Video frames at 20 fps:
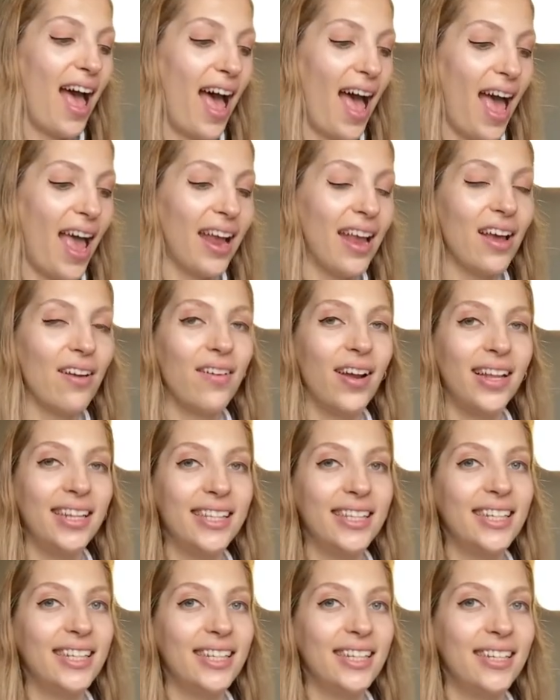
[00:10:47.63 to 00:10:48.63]
I
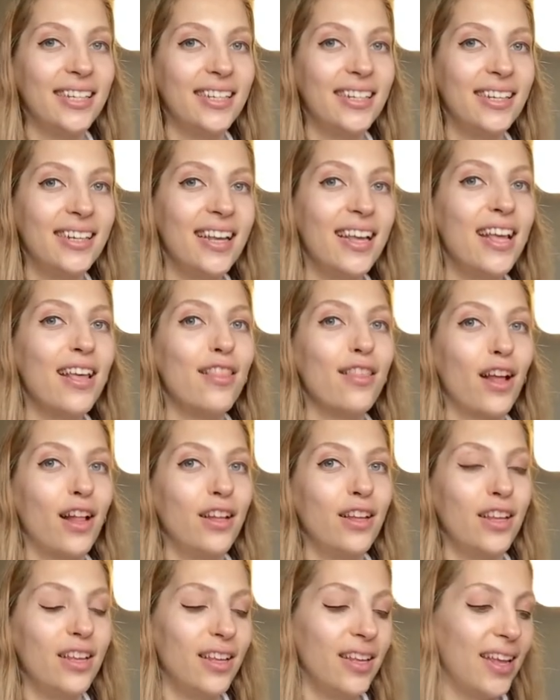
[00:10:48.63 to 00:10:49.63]
guarantee
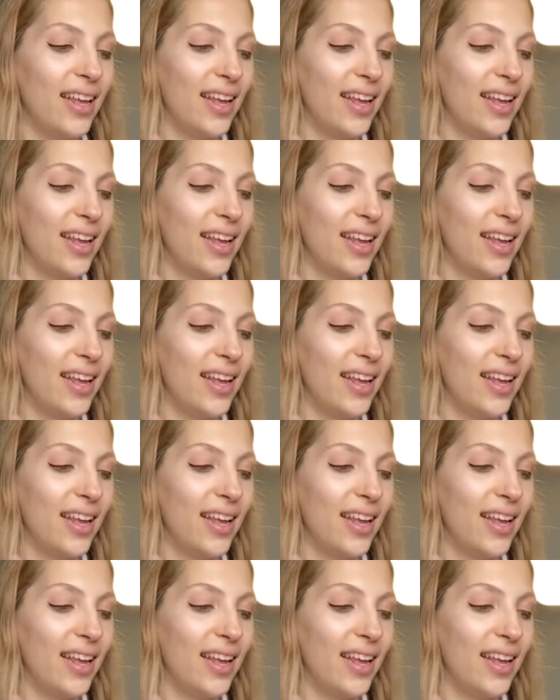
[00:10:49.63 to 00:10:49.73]
that